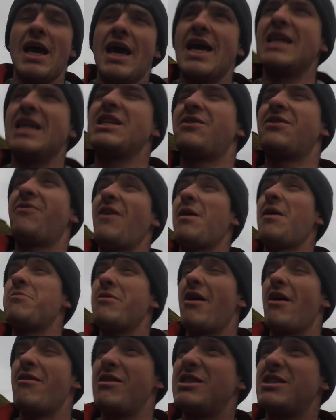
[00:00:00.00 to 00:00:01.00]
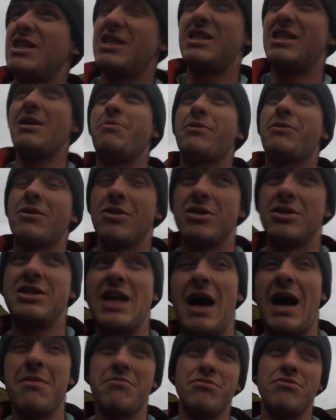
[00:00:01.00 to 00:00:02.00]
it's February, it's a typical
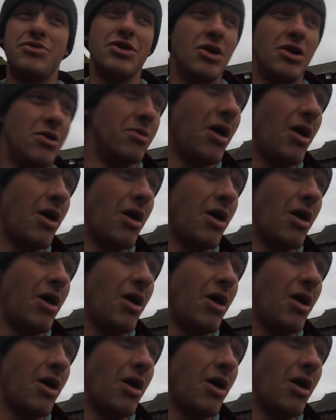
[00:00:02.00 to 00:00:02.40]
damp, dull,